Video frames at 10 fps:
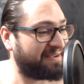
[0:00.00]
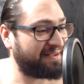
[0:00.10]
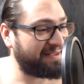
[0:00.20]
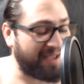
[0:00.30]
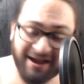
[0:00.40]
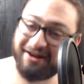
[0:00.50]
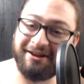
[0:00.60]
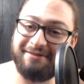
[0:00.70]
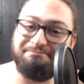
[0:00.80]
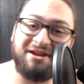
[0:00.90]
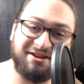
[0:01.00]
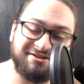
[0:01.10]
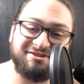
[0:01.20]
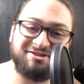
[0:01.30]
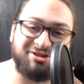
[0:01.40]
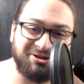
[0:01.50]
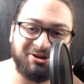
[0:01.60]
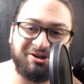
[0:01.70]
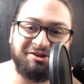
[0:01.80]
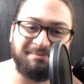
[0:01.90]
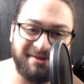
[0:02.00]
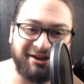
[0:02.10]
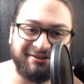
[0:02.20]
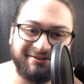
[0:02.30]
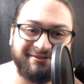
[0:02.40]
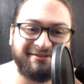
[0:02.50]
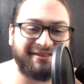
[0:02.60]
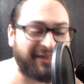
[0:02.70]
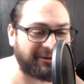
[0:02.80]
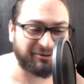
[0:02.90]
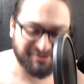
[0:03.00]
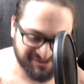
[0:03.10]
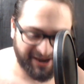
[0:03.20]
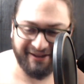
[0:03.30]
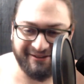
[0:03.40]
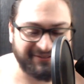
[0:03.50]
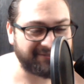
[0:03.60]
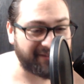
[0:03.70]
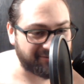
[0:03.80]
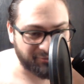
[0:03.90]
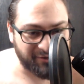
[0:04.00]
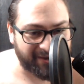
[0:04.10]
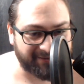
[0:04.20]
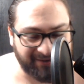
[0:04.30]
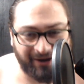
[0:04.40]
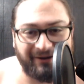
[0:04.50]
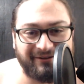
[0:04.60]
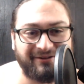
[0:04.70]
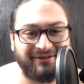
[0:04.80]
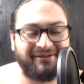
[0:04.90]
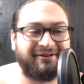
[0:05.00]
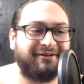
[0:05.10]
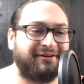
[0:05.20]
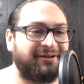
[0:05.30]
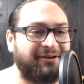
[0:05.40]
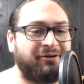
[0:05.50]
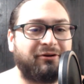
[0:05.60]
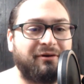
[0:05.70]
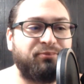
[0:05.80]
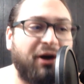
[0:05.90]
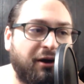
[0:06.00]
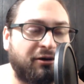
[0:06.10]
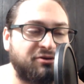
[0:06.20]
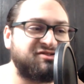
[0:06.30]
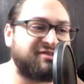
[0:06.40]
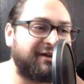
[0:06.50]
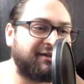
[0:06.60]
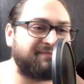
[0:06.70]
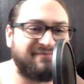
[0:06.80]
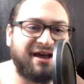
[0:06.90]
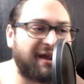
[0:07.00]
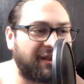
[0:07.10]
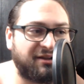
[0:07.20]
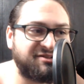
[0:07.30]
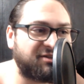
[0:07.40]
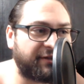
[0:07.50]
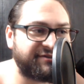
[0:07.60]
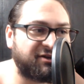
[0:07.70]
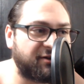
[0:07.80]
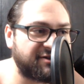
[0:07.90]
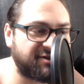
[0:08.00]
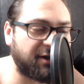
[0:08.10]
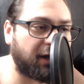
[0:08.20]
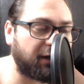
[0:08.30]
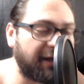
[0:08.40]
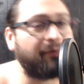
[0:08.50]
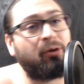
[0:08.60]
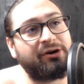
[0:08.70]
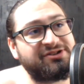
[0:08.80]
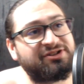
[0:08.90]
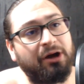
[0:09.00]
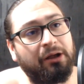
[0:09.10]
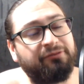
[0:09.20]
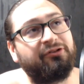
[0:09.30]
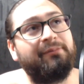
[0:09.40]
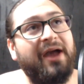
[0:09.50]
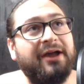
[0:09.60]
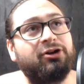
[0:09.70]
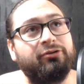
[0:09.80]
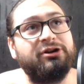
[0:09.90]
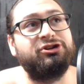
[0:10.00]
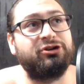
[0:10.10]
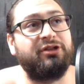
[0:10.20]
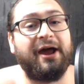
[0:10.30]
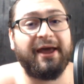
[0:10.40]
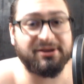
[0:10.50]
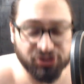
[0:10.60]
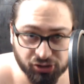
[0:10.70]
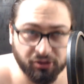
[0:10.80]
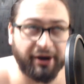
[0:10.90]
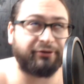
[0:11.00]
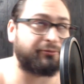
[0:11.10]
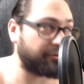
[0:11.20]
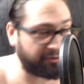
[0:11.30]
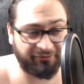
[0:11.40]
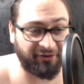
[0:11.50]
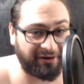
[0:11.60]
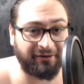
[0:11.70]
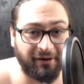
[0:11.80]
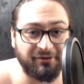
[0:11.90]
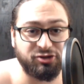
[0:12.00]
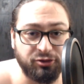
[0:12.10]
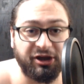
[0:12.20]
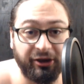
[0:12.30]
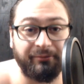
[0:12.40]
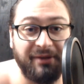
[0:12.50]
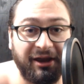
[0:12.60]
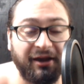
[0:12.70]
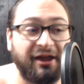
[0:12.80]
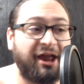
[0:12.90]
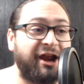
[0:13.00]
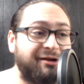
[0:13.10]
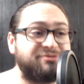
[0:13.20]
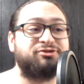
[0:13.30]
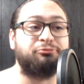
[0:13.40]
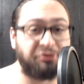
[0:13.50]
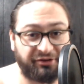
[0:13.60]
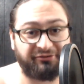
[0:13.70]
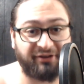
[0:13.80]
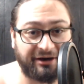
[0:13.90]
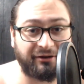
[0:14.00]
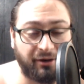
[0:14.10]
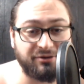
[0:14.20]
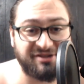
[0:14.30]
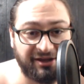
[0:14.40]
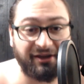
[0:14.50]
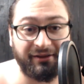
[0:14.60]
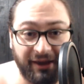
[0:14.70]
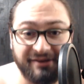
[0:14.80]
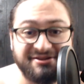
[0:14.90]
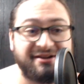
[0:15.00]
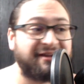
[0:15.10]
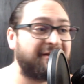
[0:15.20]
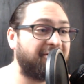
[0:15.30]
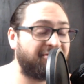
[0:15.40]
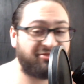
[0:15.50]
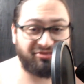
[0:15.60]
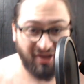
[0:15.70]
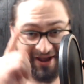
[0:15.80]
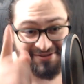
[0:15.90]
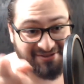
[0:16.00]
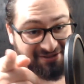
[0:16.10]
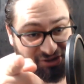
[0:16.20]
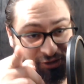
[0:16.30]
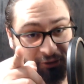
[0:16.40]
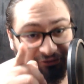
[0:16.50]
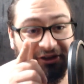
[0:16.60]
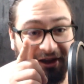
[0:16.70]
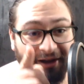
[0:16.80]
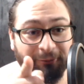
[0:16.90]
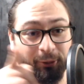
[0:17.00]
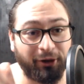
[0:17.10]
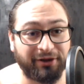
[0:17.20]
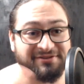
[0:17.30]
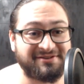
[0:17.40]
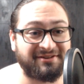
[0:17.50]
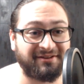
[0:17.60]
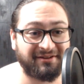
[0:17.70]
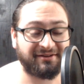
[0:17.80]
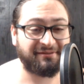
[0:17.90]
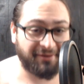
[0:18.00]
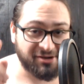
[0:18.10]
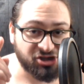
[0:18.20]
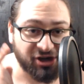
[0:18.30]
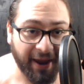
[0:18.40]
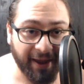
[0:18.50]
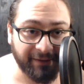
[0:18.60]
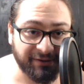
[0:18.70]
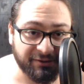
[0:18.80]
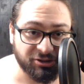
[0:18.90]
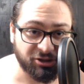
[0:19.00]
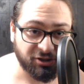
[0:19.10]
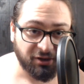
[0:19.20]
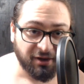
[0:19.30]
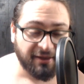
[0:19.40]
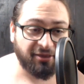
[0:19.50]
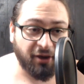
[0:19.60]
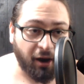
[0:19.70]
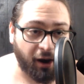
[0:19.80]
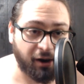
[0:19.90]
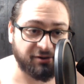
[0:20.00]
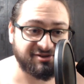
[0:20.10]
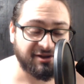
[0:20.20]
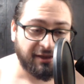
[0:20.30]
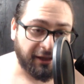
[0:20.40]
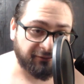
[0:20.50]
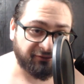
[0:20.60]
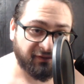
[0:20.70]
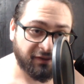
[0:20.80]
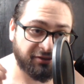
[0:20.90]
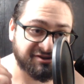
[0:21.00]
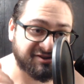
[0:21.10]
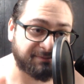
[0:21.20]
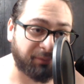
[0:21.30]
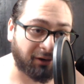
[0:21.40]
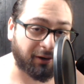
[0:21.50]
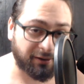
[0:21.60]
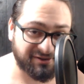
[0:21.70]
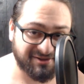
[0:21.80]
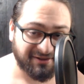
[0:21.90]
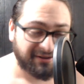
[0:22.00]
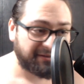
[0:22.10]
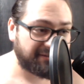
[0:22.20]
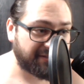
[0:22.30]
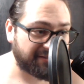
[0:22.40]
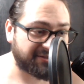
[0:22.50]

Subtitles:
Any meat is good meat. They will take it. They do not care. Where a predator is like, not any skull's a good skull. I want a skull from a creature that has tried really fucking hard to kill me, and it was really fucking hard to kill it. That's the trophy I want. The challenge. The art of the sport. The